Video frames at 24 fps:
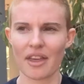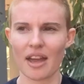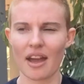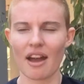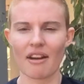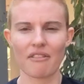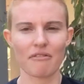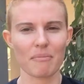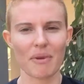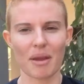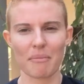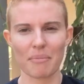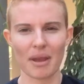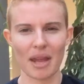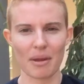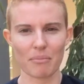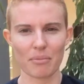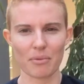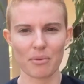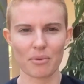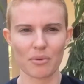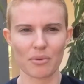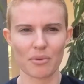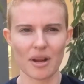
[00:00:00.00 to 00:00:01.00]
there, I've met
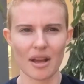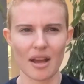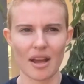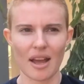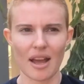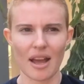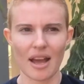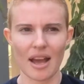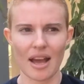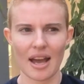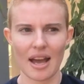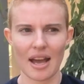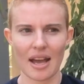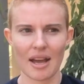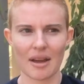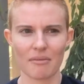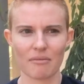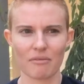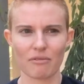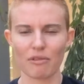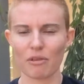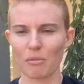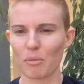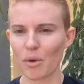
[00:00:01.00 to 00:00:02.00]
people
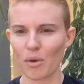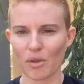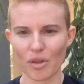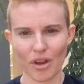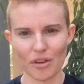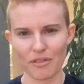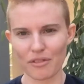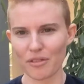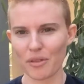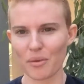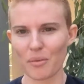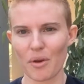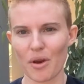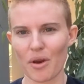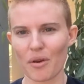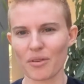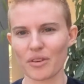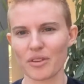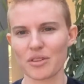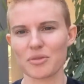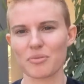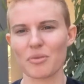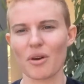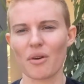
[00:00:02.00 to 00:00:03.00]
from all over the world
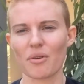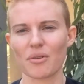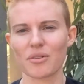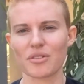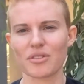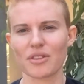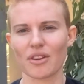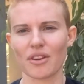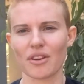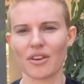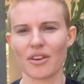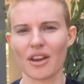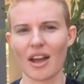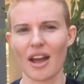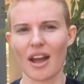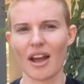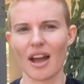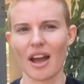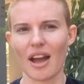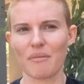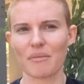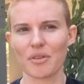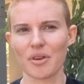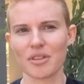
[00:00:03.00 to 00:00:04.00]
as well, so
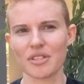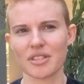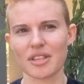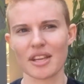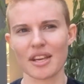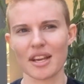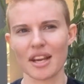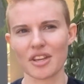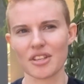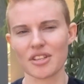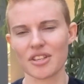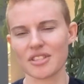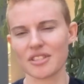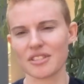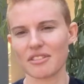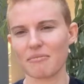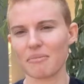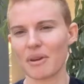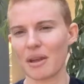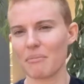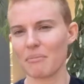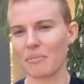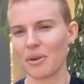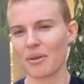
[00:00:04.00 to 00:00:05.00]
those connections have
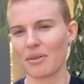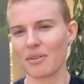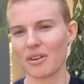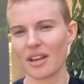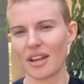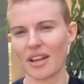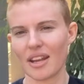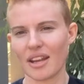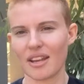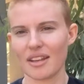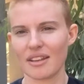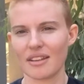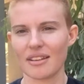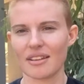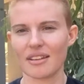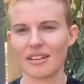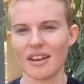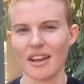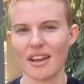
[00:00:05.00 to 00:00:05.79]
been built, and